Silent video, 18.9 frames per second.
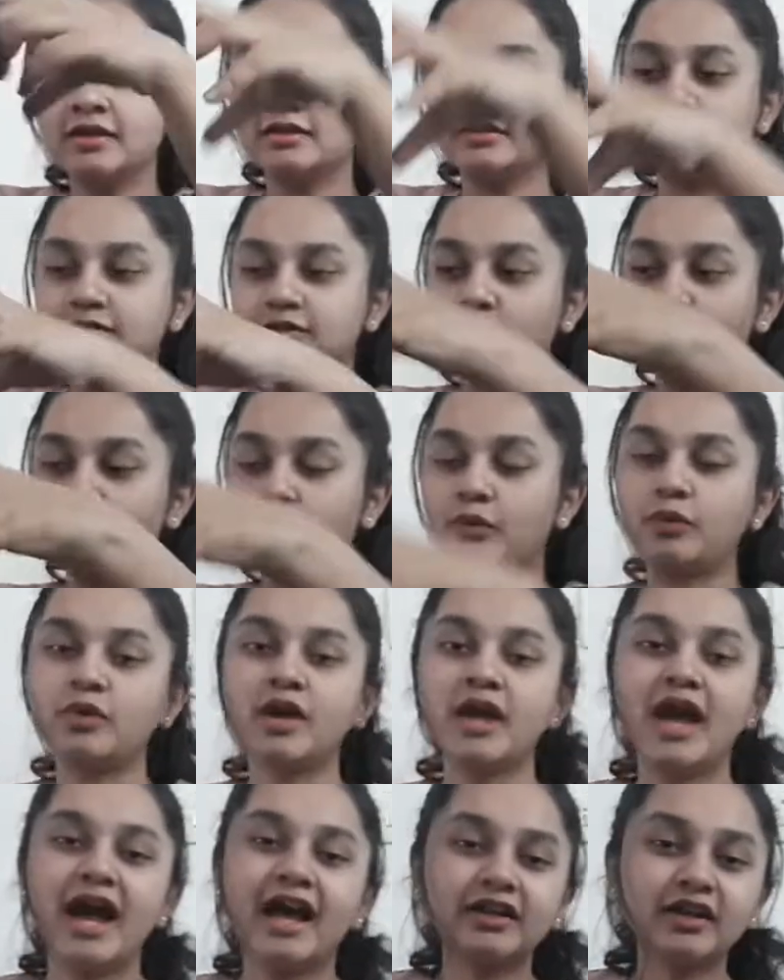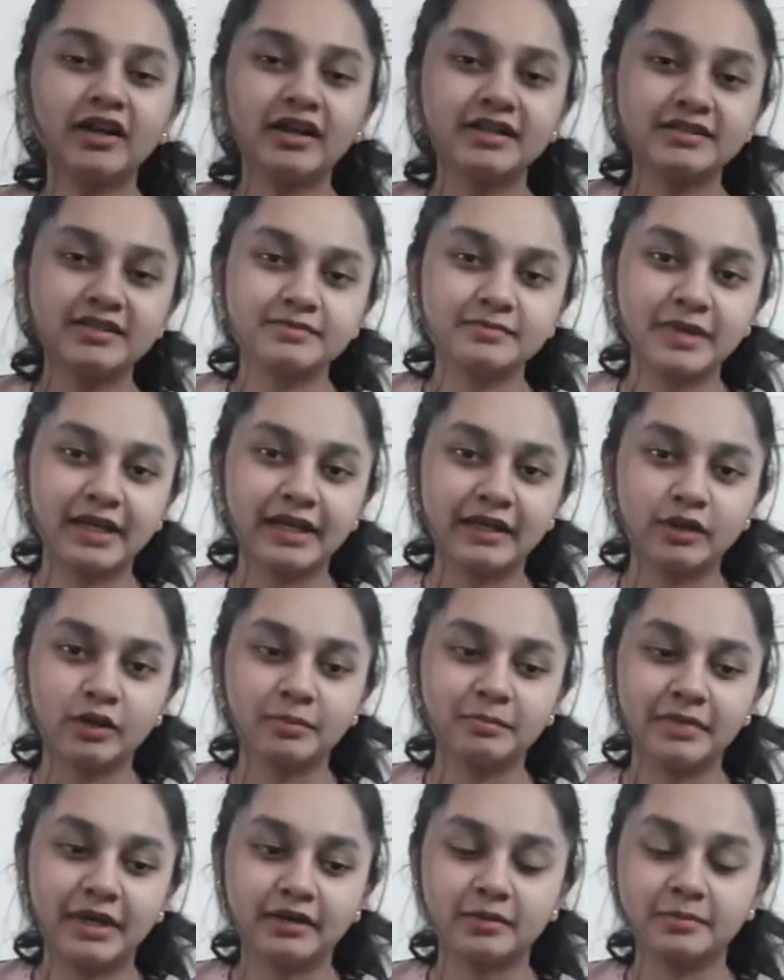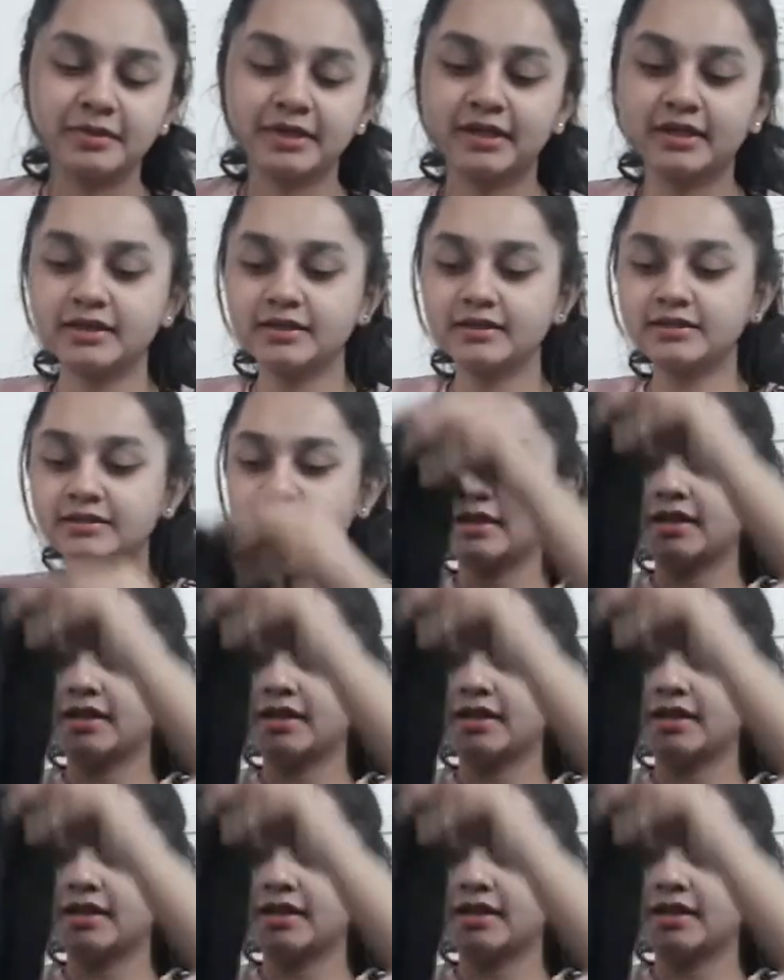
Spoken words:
So I thought I'll just make it look better because